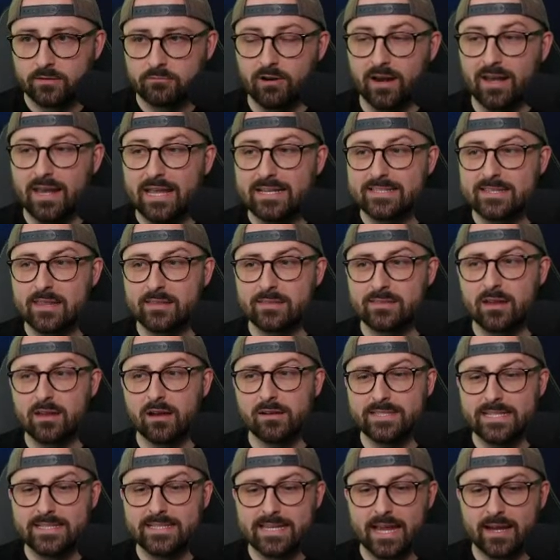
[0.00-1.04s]
Right, less than
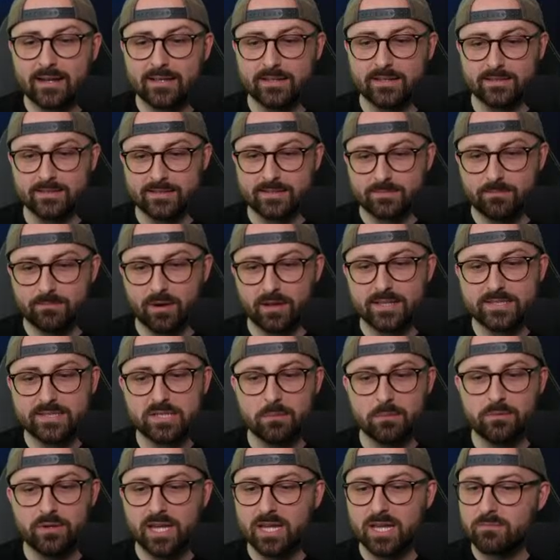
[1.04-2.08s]
30 seconds. By the
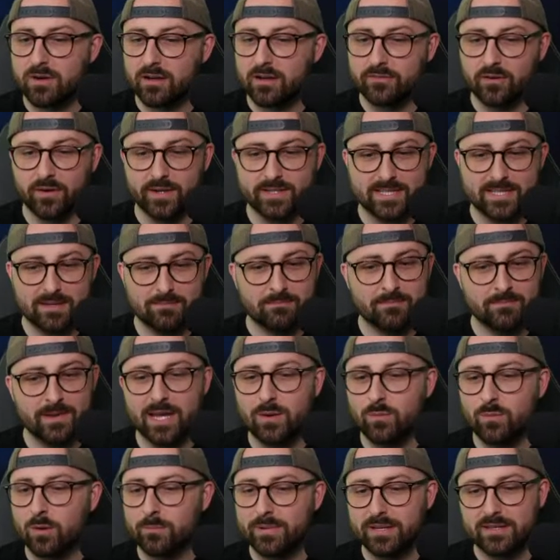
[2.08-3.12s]
time you hear my voice, it
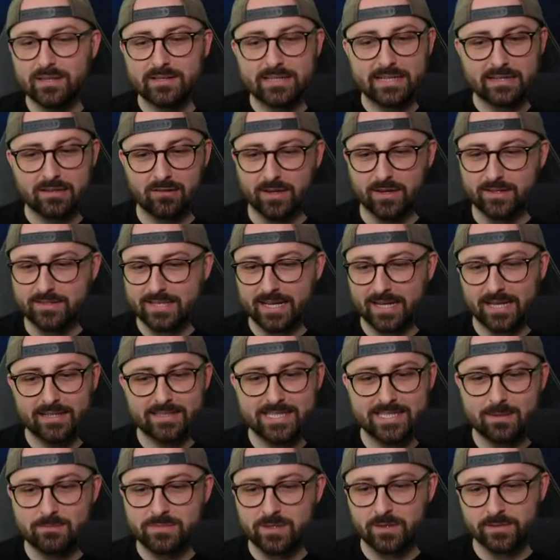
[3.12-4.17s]
may well be the deadline, so get
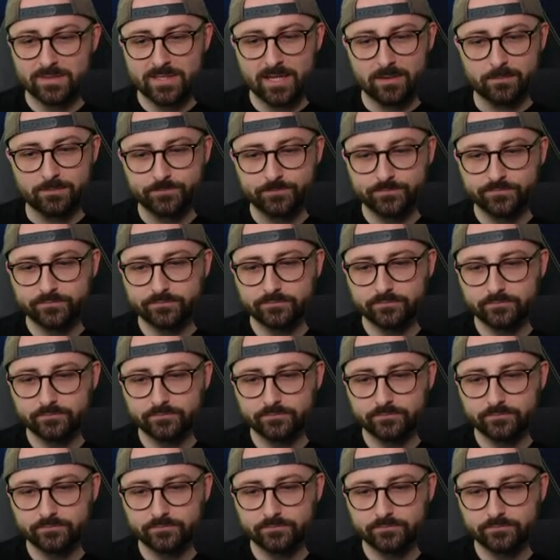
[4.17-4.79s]
your teams locked in.